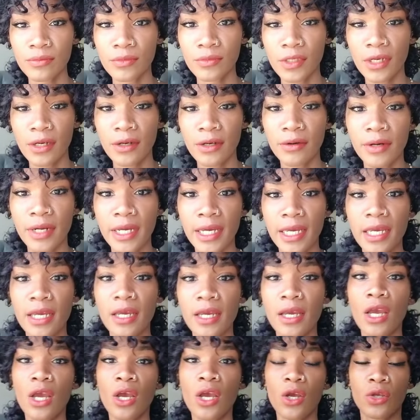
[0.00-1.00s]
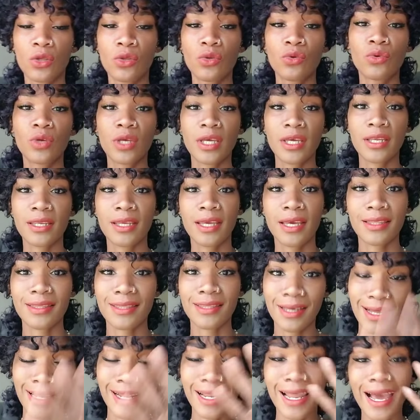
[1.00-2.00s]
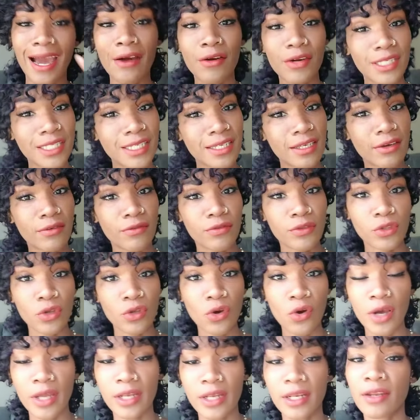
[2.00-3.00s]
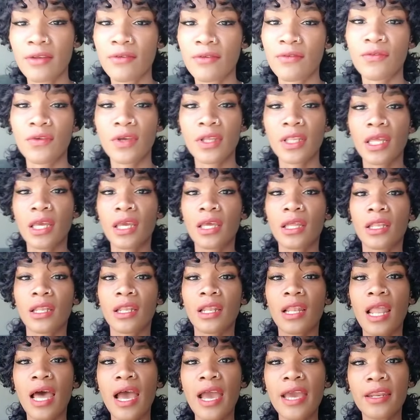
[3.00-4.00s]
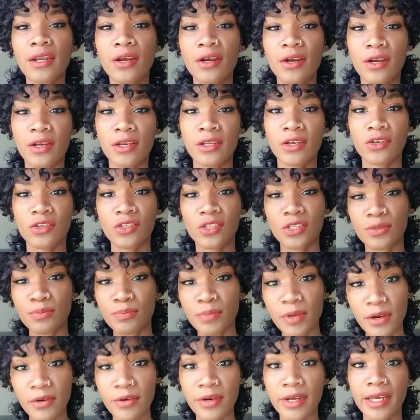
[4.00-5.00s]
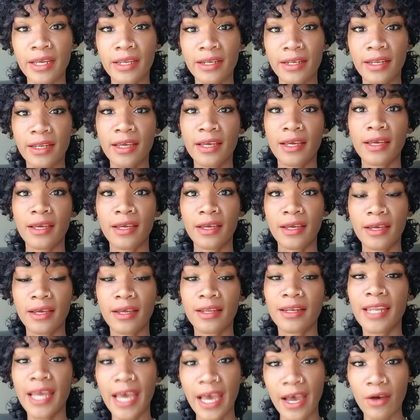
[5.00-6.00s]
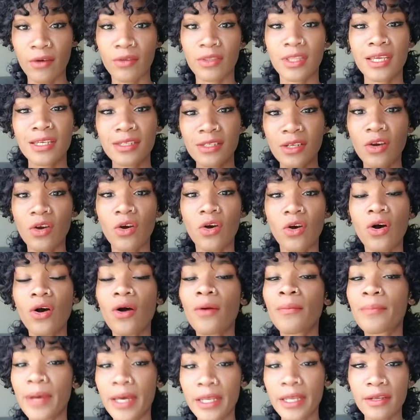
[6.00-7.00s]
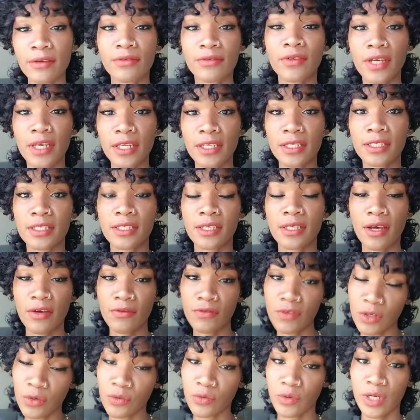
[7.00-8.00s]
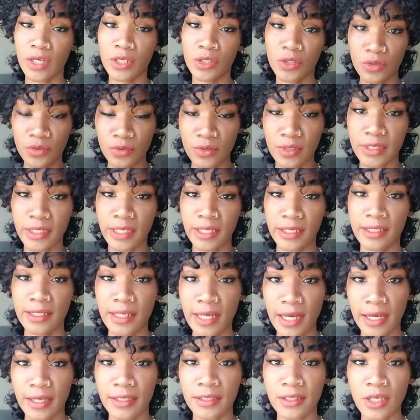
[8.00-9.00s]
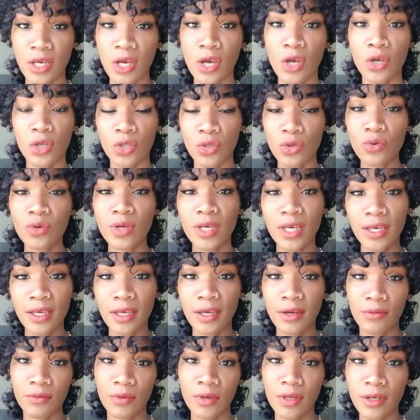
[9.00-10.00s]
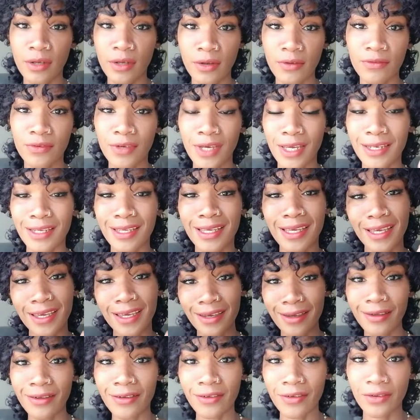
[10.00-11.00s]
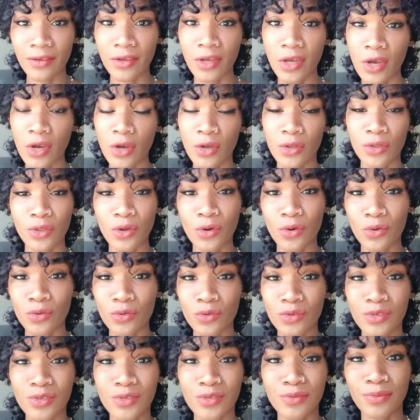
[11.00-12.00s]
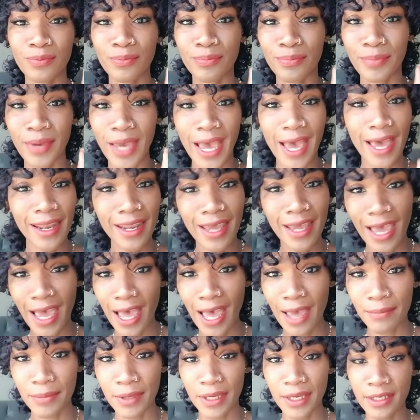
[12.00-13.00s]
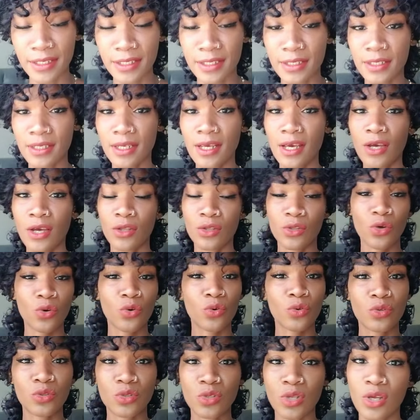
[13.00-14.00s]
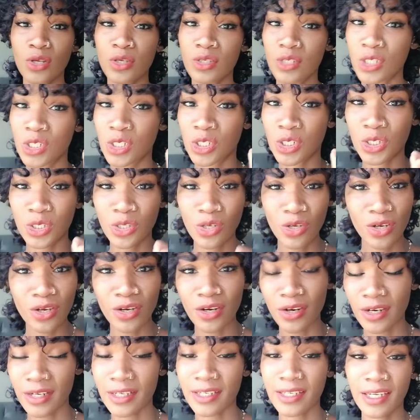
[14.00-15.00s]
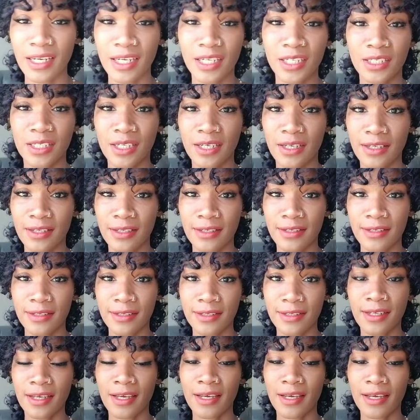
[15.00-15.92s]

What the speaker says: All right. You can get the clarity of thought and feeling lighter in your spirit now. These are all benefits of the green juice detox. You can get rid of and kill those bad habits, those sugar addictions,